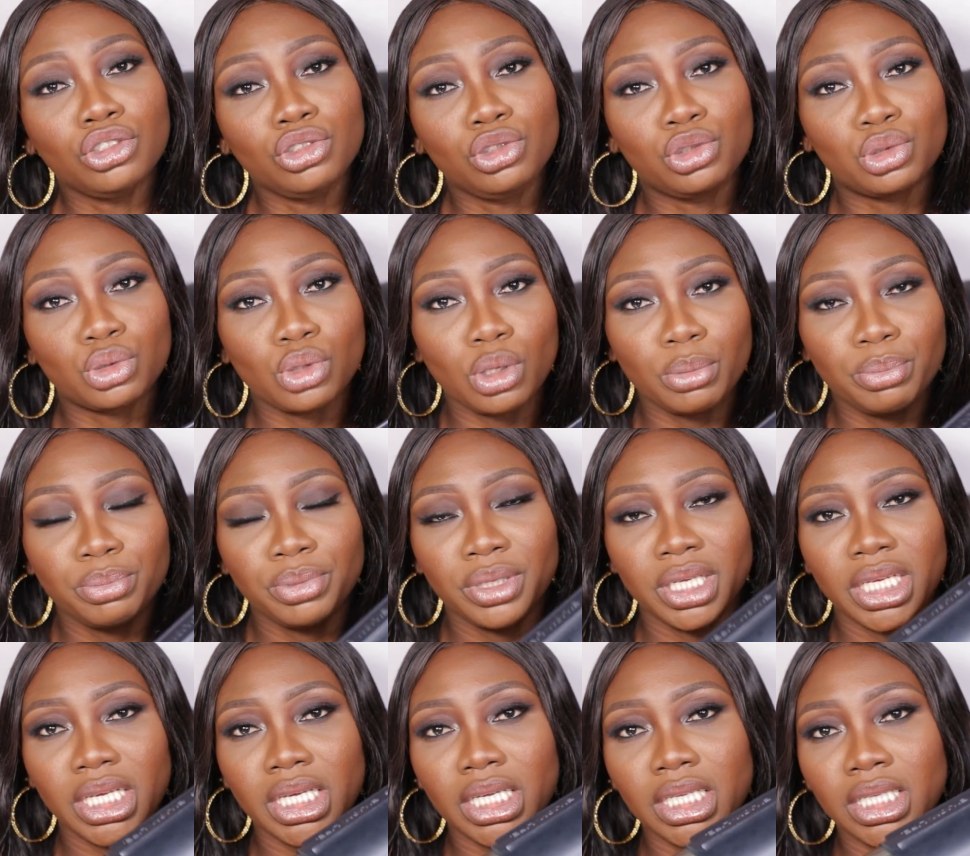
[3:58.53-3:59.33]

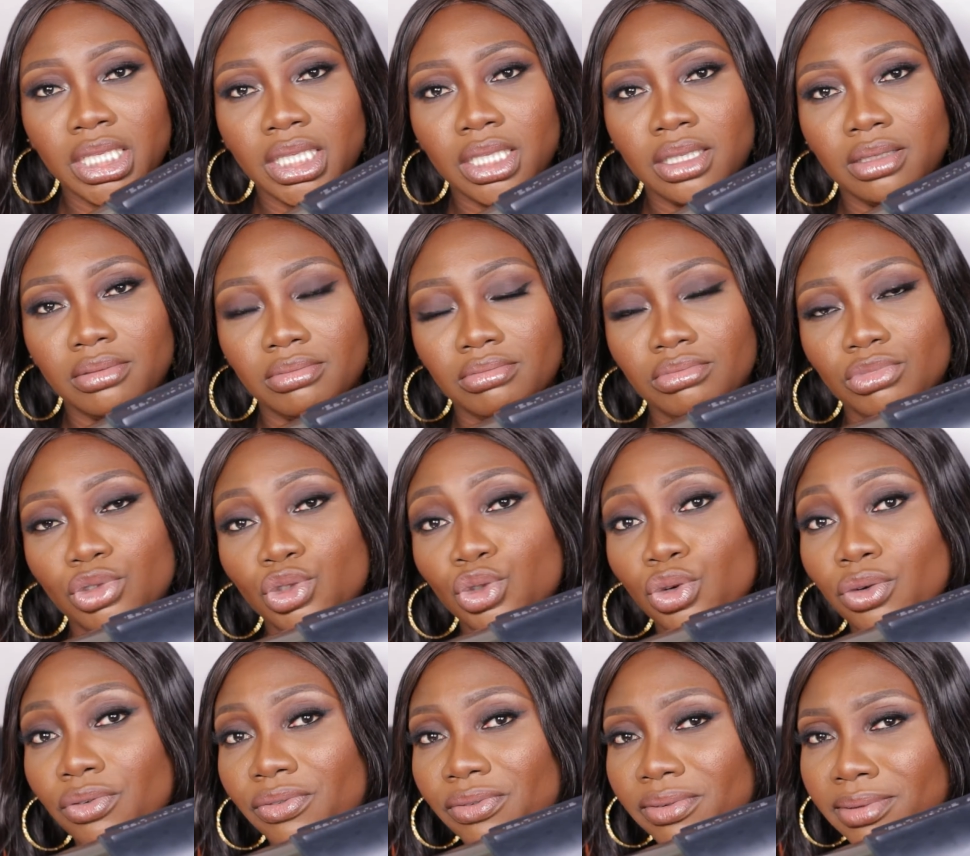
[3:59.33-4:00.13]
dropping
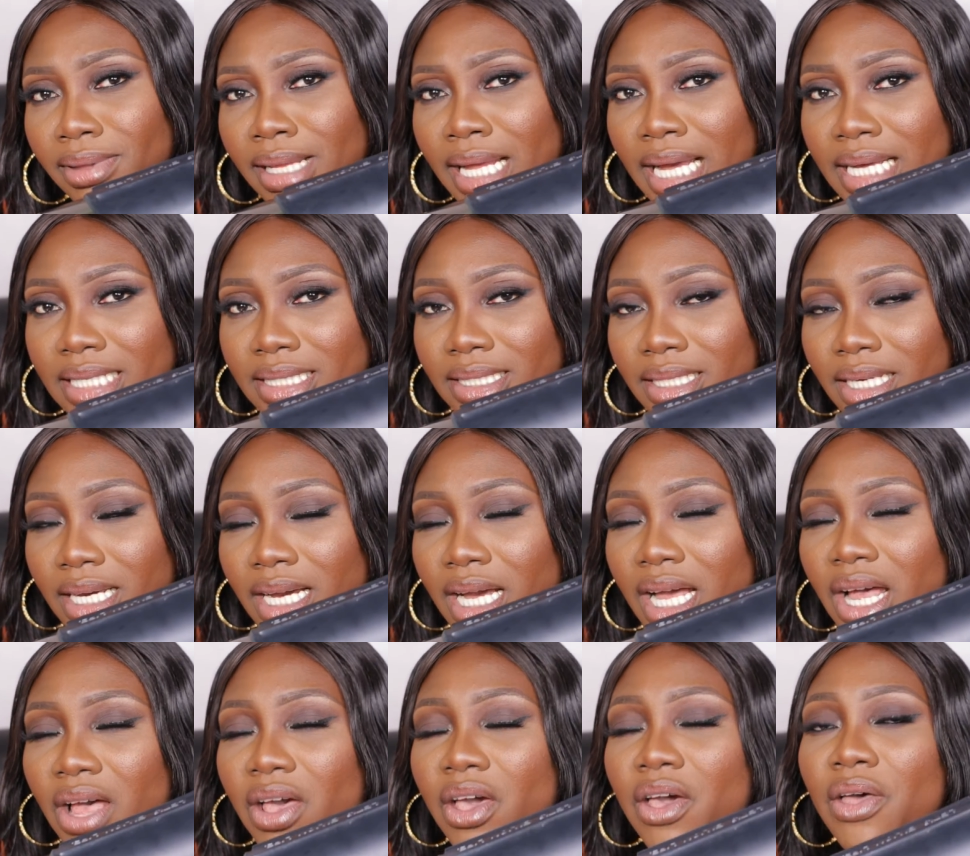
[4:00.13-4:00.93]
your flask.
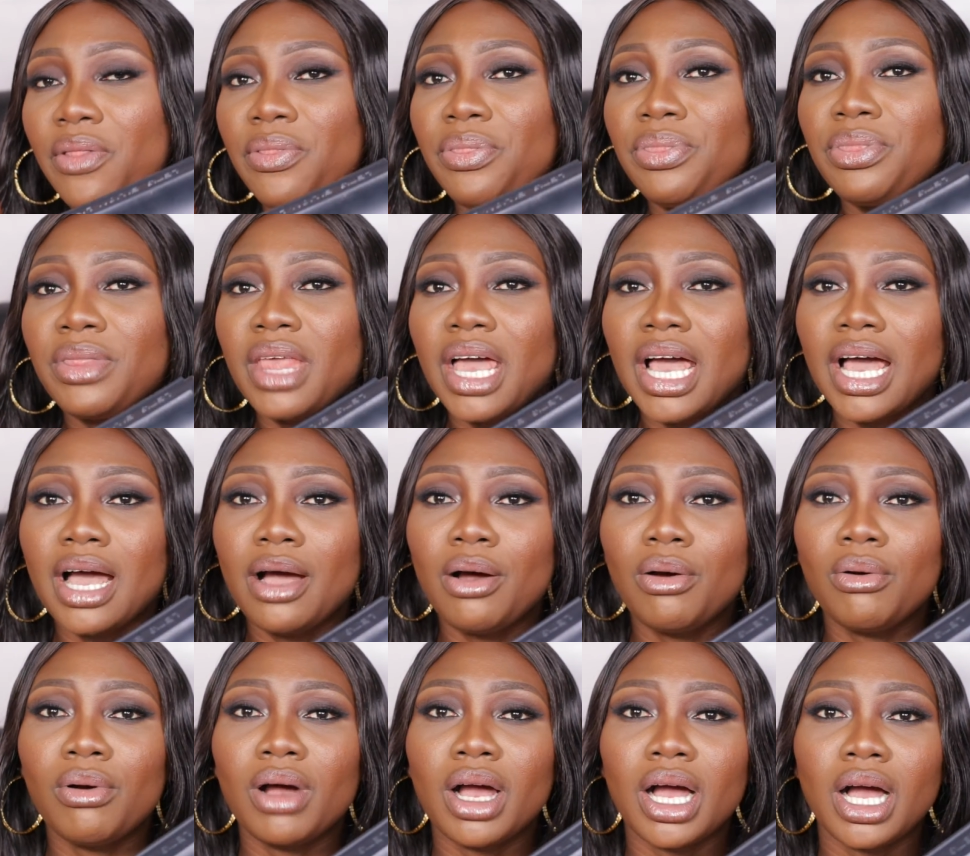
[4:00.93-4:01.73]

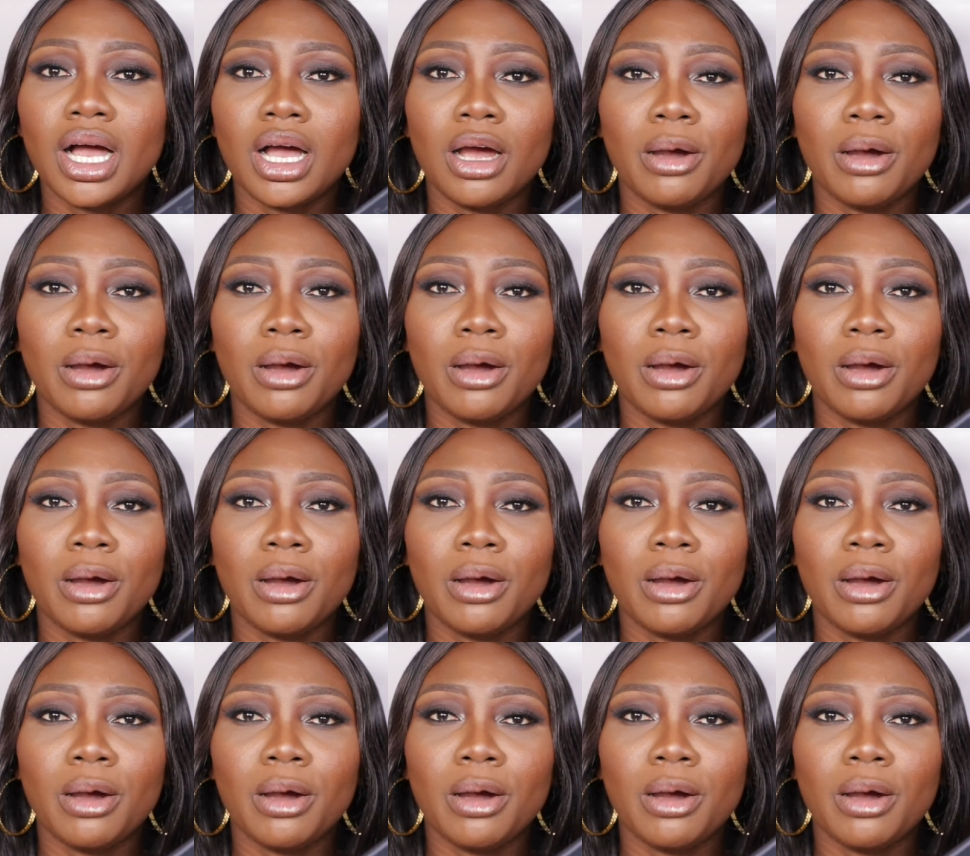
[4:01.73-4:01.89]
Now,